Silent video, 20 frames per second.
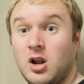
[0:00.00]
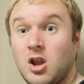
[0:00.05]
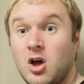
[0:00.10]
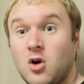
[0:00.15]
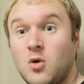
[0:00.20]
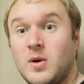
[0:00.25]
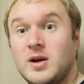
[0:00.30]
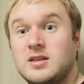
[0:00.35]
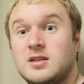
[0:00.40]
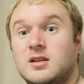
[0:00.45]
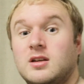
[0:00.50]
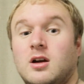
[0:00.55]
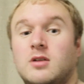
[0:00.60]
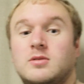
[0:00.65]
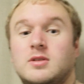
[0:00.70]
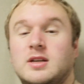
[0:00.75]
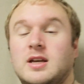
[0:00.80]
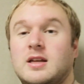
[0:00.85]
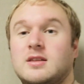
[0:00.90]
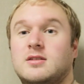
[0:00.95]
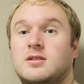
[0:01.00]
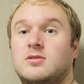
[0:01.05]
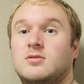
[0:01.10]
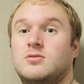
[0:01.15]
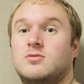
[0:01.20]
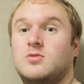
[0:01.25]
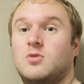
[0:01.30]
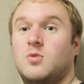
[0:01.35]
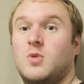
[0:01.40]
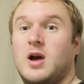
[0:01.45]
a long way to go to get
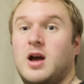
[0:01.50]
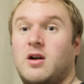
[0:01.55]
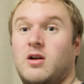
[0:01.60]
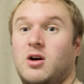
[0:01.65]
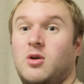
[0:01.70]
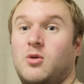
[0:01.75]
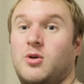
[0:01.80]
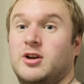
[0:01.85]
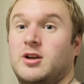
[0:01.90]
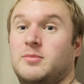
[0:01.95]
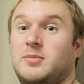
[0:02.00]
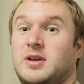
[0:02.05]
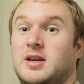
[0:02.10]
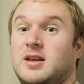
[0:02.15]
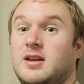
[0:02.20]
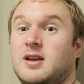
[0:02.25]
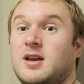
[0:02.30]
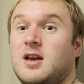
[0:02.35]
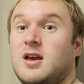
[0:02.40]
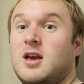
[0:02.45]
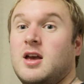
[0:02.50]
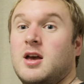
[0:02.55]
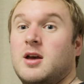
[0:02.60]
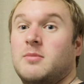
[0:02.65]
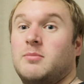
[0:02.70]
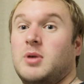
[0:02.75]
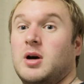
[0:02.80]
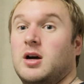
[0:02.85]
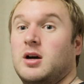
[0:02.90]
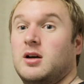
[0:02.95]
to where I want to be,
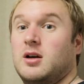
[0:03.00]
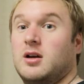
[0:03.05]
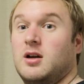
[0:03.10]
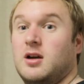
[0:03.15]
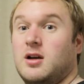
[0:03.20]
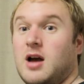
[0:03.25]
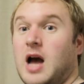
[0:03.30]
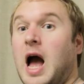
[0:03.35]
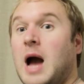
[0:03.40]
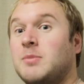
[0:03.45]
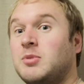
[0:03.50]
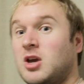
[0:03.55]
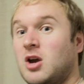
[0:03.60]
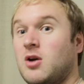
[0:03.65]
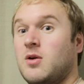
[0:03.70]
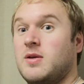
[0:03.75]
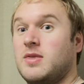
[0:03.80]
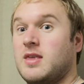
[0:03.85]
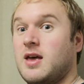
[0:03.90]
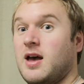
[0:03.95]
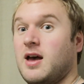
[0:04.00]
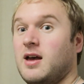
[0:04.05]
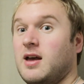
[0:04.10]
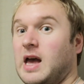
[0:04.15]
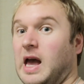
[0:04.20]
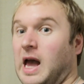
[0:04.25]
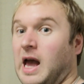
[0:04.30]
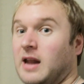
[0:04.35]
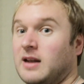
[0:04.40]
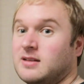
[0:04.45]
but I'm going there,
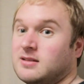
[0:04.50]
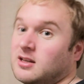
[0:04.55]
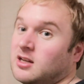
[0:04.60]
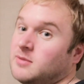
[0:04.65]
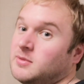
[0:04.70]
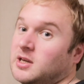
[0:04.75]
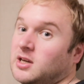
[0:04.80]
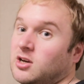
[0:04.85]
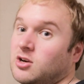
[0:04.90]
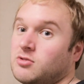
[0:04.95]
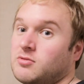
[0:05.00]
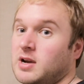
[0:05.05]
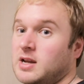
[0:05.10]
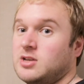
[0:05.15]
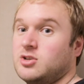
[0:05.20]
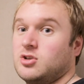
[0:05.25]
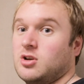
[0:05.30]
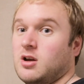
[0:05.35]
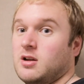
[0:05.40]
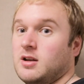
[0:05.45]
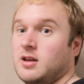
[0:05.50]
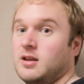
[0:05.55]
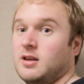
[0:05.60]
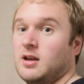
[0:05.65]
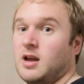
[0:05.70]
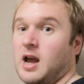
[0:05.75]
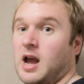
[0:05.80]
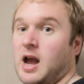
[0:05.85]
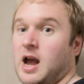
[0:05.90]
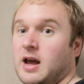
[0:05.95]
and it's going to be a great journey,
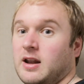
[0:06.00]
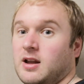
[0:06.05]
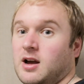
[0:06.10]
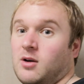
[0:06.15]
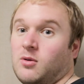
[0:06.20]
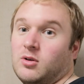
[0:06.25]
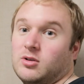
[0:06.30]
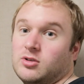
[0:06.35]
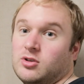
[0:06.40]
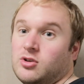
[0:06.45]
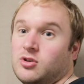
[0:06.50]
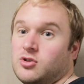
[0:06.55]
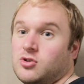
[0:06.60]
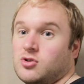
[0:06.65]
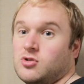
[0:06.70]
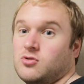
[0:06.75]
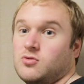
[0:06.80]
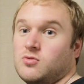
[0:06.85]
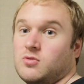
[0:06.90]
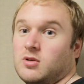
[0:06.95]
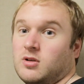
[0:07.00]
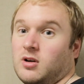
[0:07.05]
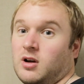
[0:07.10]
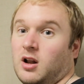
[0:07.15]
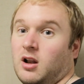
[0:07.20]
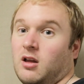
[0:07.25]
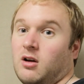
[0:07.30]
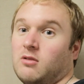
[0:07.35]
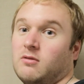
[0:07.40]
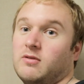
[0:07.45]
and I want you
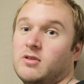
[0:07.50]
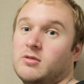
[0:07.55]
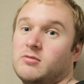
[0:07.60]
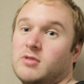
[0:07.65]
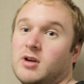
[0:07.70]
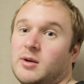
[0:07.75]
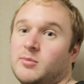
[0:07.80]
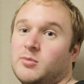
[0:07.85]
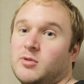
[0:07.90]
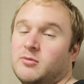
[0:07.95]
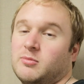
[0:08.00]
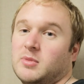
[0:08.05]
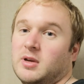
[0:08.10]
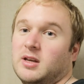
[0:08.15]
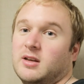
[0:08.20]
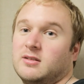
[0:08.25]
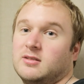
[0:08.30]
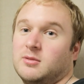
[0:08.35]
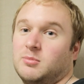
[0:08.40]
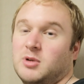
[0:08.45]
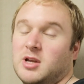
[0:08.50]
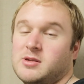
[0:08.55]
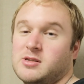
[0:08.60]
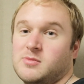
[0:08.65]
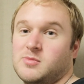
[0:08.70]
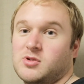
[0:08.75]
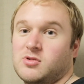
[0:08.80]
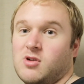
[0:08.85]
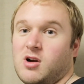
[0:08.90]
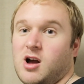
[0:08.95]
along for the ride with me. So please
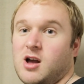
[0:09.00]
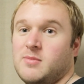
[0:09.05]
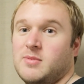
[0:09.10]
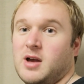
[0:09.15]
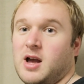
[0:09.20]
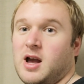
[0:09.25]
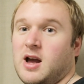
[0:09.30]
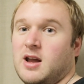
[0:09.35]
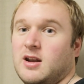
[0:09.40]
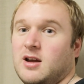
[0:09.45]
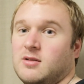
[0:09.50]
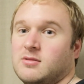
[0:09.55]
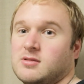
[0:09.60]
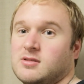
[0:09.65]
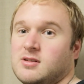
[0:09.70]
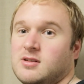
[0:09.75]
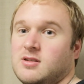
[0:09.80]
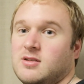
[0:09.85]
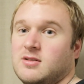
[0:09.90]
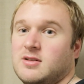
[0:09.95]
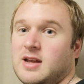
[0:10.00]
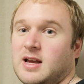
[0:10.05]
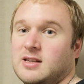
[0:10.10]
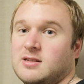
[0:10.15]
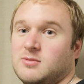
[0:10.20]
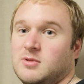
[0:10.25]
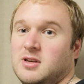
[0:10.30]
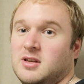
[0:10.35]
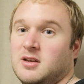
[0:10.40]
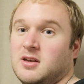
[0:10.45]
subscribe, and I'll see you next
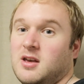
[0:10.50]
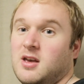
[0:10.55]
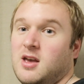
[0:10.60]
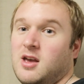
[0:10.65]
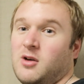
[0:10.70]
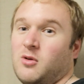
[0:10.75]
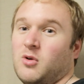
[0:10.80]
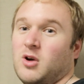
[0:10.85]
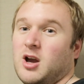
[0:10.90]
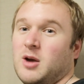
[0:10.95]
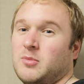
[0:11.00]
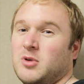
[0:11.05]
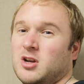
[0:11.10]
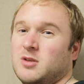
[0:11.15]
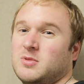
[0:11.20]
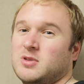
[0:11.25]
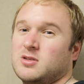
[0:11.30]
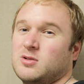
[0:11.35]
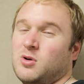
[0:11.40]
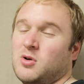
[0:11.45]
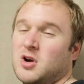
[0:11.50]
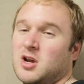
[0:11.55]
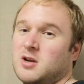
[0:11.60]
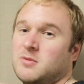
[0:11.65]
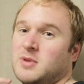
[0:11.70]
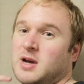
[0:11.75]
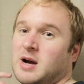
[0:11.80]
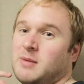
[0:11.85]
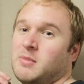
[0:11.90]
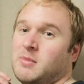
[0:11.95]
week, where I'm going to be talking
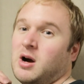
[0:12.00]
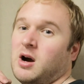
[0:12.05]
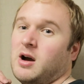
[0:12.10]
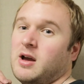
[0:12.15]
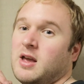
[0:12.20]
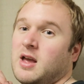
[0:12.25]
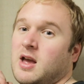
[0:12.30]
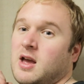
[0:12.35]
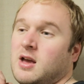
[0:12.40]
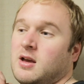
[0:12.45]
about my